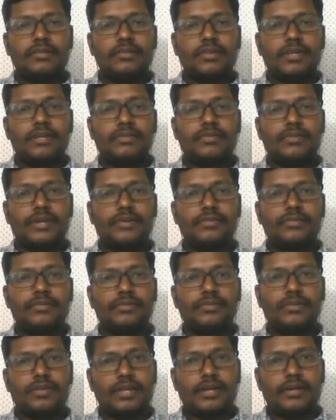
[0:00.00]
Okay, you try to
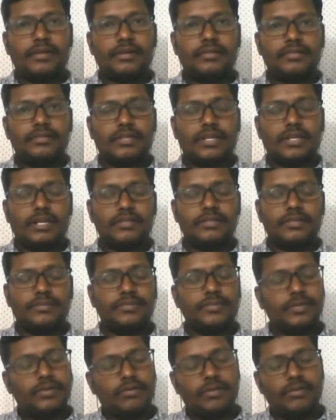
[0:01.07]
look at the text.
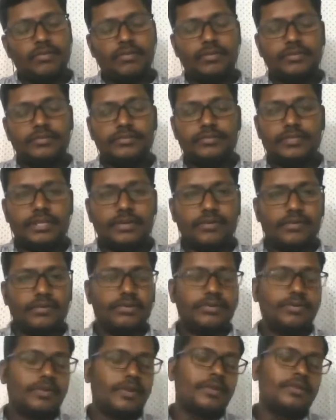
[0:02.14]
If they're not there, no,
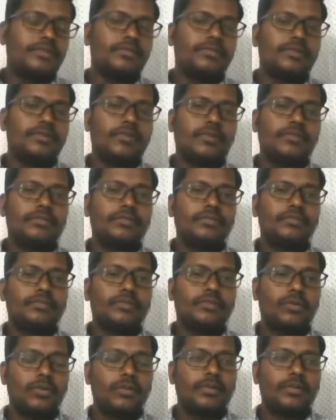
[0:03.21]
you try to look on
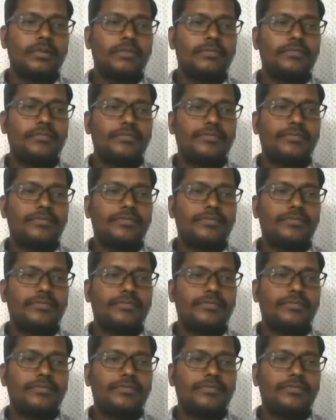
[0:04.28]
Google.